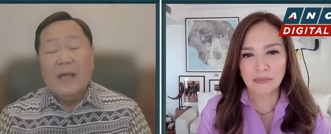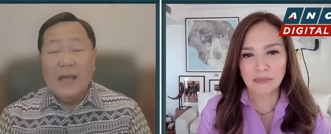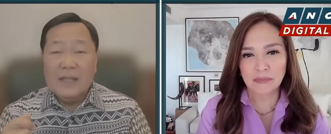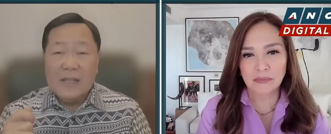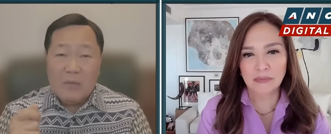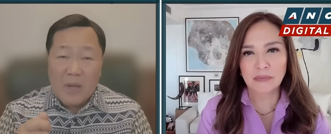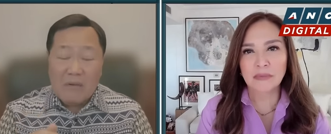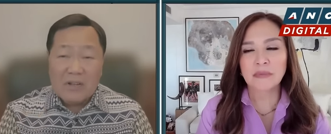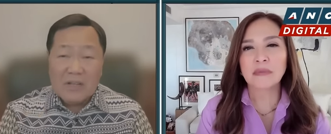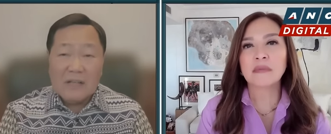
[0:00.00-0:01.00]
Speaker 1: and then we
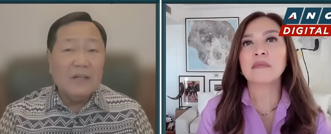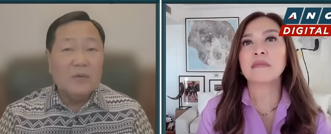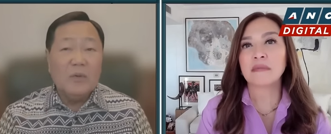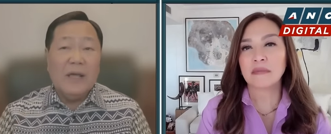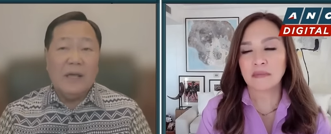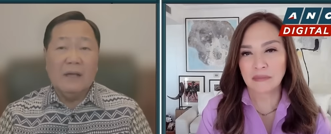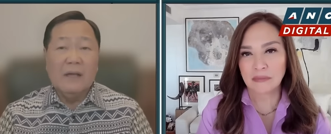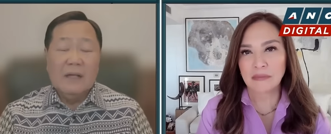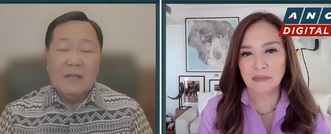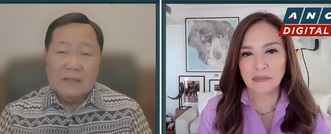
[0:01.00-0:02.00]
have another ruling,
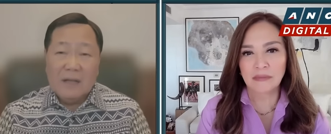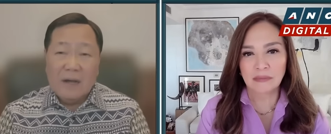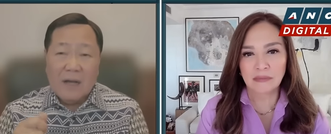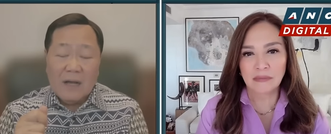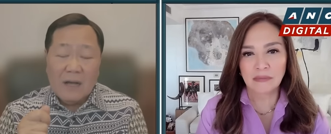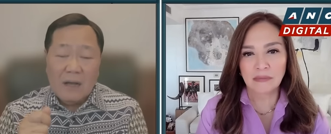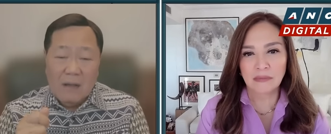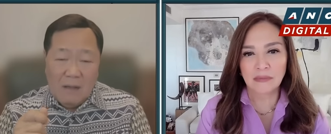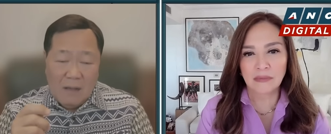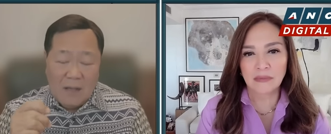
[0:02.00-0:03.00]

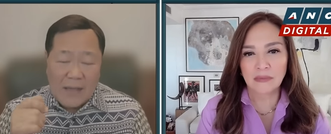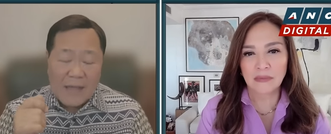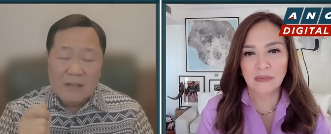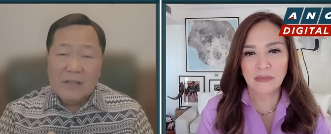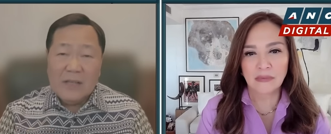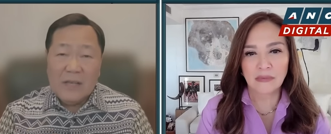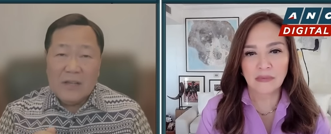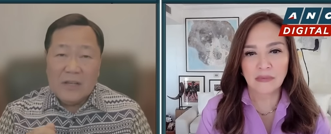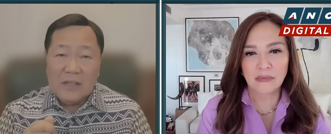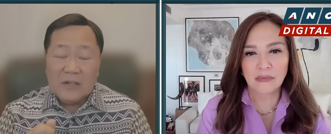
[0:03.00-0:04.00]
and
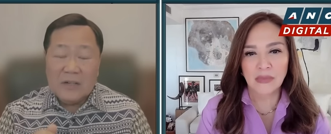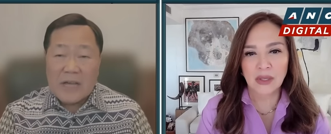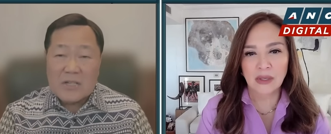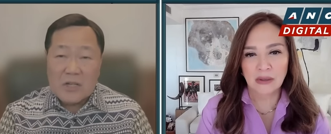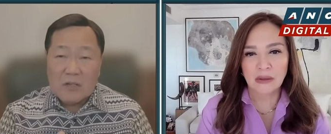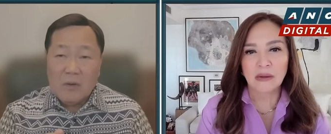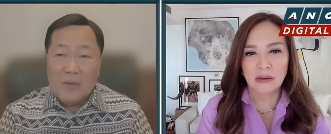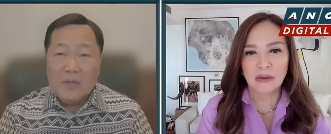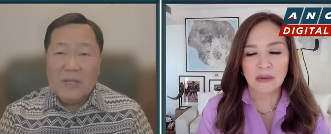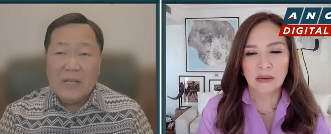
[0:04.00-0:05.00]
the international
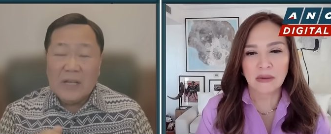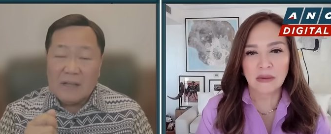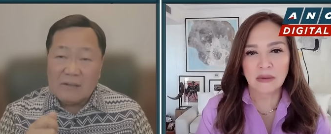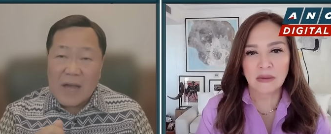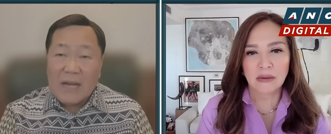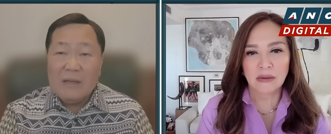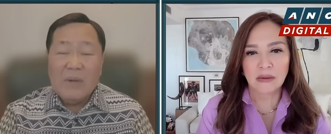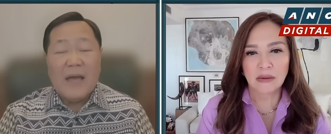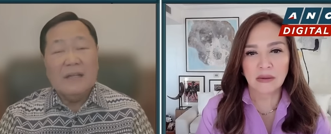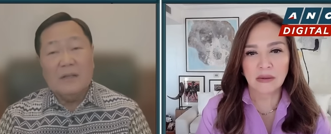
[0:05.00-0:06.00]
community can rally
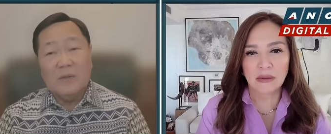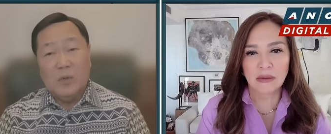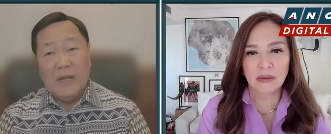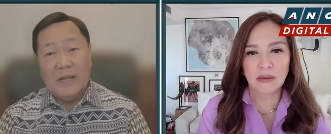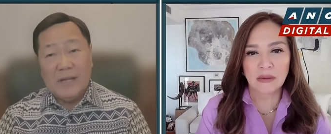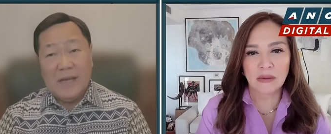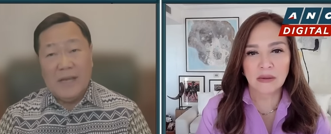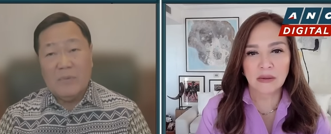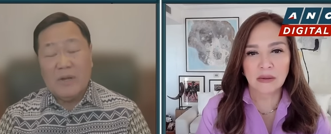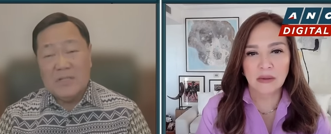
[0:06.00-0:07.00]
behind that ruling
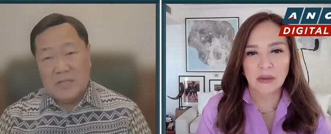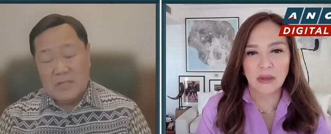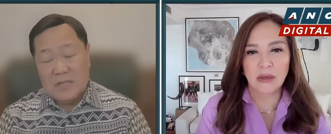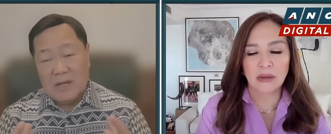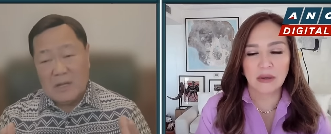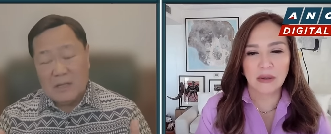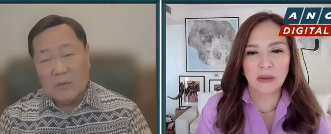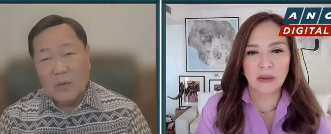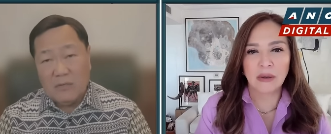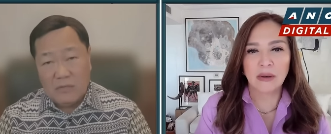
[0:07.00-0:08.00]
again, because it's the
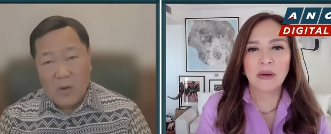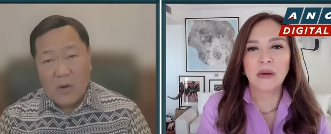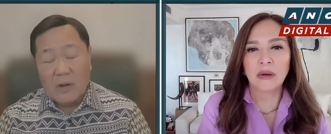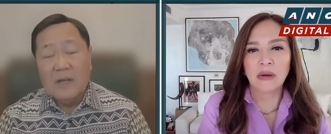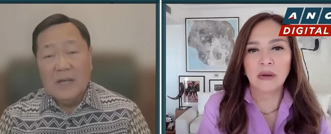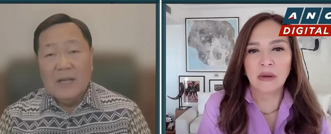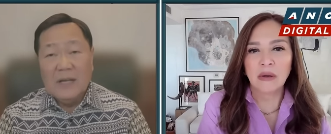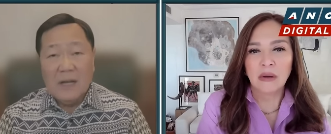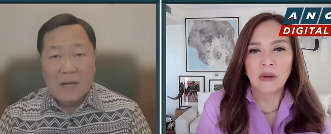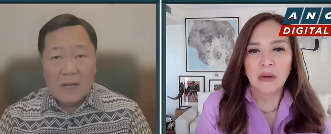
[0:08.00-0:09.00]
rule of law.
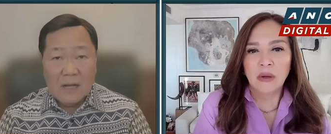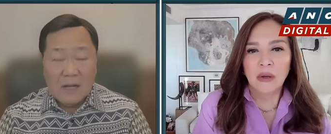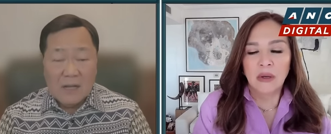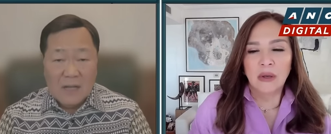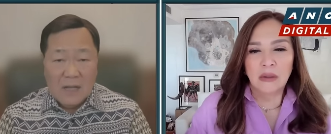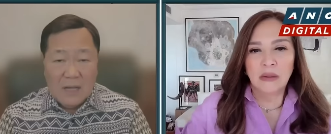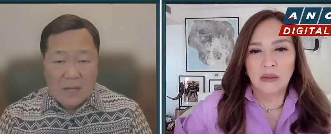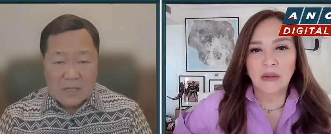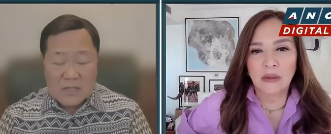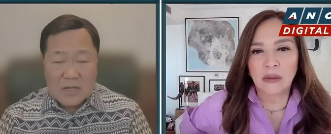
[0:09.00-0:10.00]

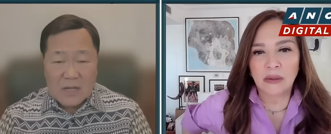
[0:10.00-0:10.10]
It's